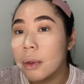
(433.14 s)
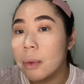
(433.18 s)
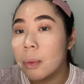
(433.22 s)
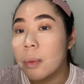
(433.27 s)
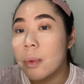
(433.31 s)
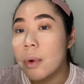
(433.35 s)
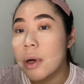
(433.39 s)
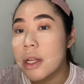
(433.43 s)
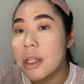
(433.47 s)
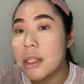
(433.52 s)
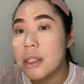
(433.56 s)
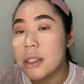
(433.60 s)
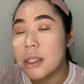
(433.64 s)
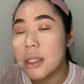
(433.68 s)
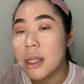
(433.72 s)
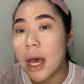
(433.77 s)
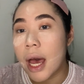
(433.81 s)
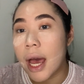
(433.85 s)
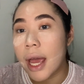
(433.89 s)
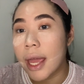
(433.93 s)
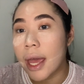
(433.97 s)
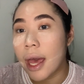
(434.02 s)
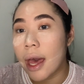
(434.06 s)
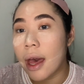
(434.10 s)
Once
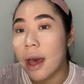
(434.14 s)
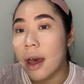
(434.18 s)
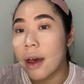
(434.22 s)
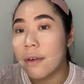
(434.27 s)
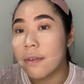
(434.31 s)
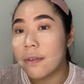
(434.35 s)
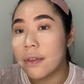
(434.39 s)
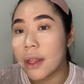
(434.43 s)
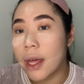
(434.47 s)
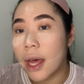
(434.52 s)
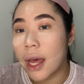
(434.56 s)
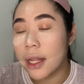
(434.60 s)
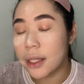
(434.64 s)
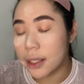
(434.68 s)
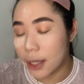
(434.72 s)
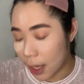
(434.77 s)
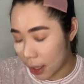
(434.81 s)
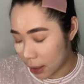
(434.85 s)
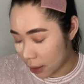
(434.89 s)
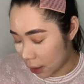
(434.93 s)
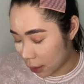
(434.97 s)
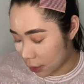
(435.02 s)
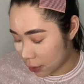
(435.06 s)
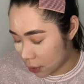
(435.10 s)
I have that, I
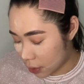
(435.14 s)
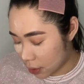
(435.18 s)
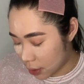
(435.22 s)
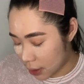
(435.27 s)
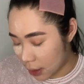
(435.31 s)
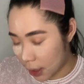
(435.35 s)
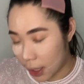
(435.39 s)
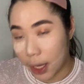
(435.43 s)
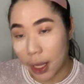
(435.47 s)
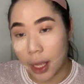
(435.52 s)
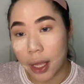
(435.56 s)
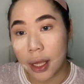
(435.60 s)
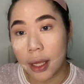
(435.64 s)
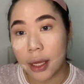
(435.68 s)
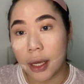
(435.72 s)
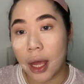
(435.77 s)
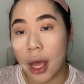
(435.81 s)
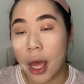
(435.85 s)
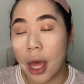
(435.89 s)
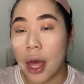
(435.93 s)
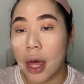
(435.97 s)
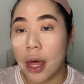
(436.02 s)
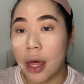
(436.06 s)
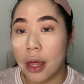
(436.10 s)
like to take
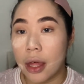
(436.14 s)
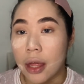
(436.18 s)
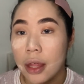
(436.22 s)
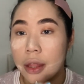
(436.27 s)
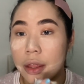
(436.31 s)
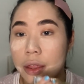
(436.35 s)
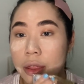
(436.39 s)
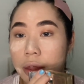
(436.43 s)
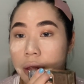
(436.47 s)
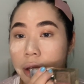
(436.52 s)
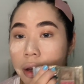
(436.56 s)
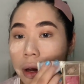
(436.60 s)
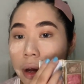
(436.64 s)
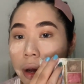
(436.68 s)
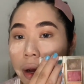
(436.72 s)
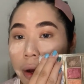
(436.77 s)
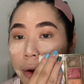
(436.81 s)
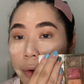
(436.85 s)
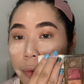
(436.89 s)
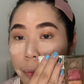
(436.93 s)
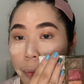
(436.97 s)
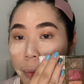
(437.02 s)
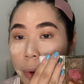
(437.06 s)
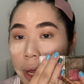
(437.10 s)
the
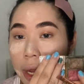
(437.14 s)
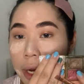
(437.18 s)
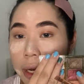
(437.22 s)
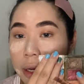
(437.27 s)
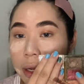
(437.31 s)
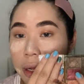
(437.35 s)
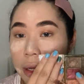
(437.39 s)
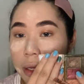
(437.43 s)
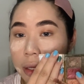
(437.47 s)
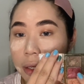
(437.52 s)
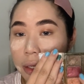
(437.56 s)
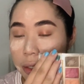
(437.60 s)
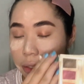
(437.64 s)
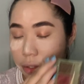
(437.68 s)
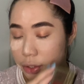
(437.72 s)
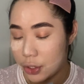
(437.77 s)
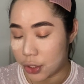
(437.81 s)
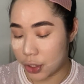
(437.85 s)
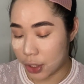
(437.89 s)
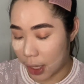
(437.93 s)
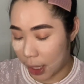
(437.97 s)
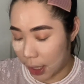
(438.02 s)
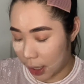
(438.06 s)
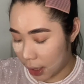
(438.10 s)
red
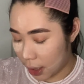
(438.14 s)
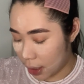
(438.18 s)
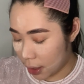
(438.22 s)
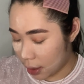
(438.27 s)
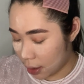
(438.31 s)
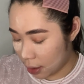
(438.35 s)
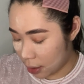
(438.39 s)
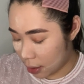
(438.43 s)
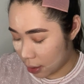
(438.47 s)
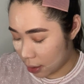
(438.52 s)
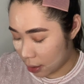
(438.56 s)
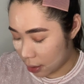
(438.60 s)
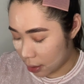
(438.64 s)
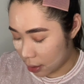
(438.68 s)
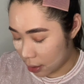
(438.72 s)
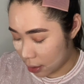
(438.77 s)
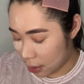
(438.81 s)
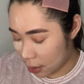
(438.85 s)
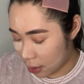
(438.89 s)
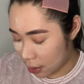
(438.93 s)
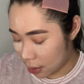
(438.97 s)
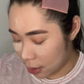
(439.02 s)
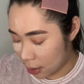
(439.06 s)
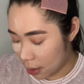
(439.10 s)
shade,
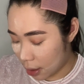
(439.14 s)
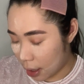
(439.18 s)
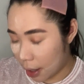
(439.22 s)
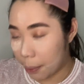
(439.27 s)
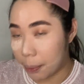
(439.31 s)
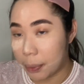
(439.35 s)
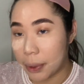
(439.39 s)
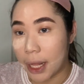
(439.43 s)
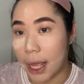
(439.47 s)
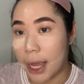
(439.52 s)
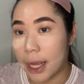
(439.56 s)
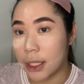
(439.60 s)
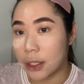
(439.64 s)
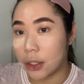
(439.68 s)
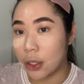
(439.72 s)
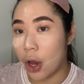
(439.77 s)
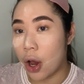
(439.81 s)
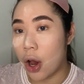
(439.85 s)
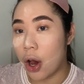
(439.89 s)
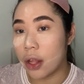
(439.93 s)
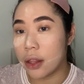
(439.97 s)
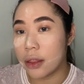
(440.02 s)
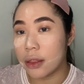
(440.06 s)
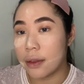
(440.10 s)
apply it
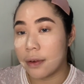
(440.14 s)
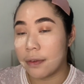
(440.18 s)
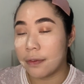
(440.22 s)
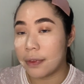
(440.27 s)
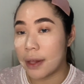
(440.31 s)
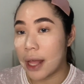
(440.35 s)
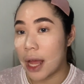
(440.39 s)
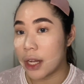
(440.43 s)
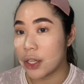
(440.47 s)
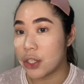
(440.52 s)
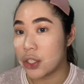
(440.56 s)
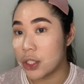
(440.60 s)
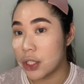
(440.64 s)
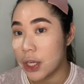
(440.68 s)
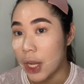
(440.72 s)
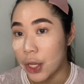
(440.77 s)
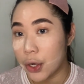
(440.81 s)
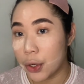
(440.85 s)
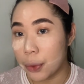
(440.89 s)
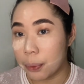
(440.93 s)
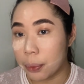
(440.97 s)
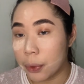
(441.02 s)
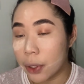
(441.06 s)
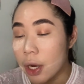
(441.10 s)
on the flat
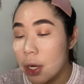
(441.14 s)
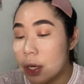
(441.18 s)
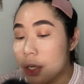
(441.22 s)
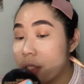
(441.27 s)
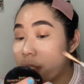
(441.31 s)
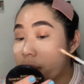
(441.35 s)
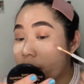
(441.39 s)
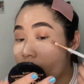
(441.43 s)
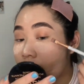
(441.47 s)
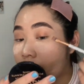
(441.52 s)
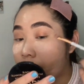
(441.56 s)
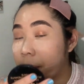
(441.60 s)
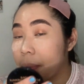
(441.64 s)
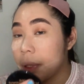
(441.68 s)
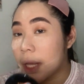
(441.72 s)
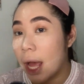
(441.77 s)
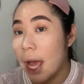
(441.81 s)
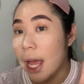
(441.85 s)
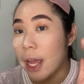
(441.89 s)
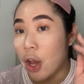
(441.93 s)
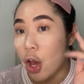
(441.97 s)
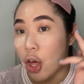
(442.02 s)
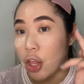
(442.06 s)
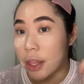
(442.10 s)
shader brush and
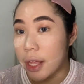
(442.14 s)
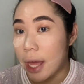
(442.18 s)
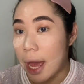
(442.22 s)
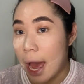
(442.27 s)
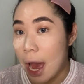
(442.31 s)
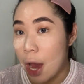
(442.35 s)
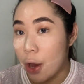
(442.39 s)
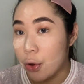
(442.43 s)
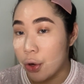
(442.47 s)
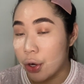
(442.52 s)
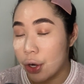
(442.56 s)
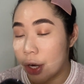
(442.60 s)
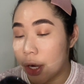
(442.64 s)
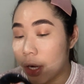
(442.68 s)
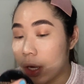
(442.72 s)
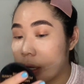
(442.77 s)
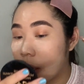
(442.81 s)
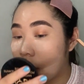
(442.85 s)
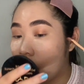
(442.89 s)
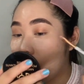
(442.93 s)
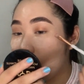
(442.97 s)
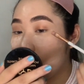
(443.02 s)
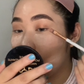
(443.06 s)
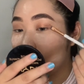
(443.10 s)
apply on the outer
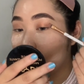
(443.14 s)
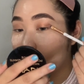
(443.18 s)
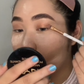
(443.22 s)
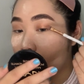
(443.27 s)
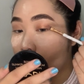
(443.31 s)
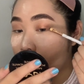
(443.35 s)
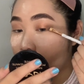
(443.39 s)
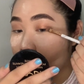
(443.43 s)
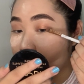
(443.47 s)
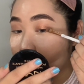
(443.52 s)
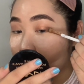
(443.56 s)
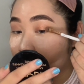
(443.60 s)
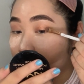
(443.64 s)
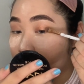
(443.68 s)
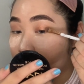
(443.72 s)
corner.